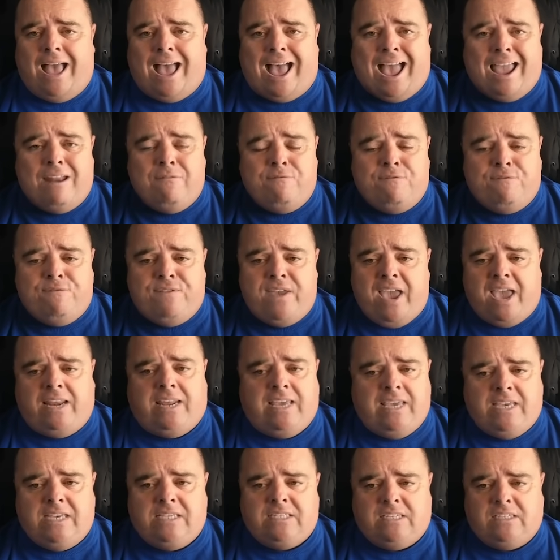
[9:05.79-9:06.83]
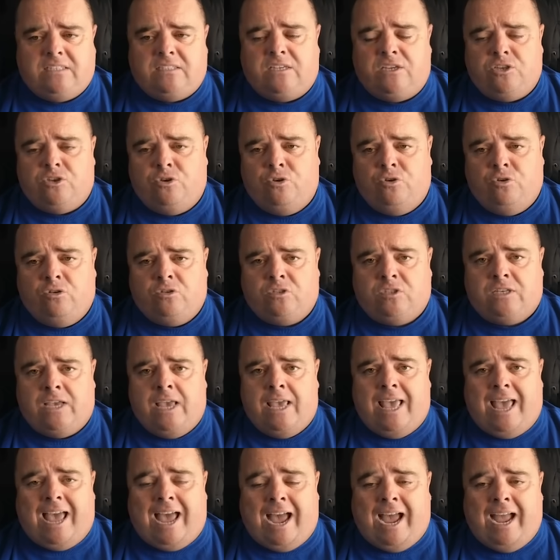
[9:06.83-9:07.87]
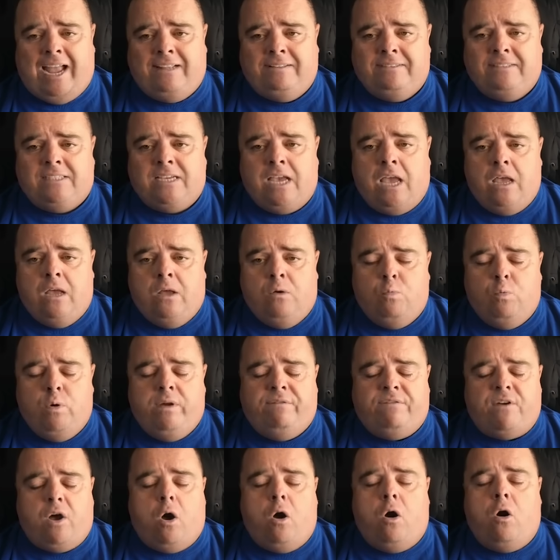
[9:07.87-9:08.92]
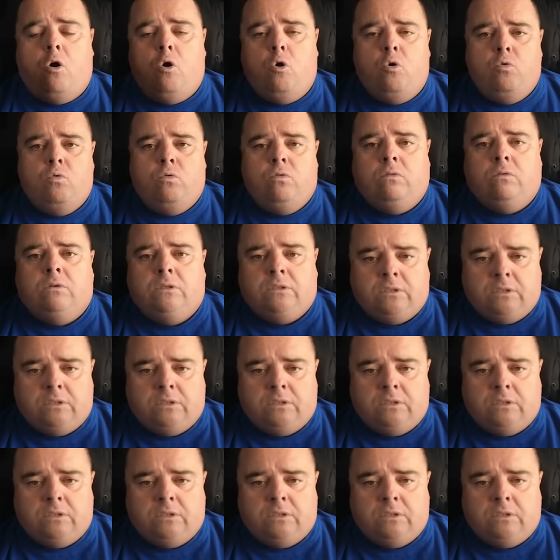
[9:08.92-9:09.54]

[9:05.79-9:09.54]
and very easy to use and we've all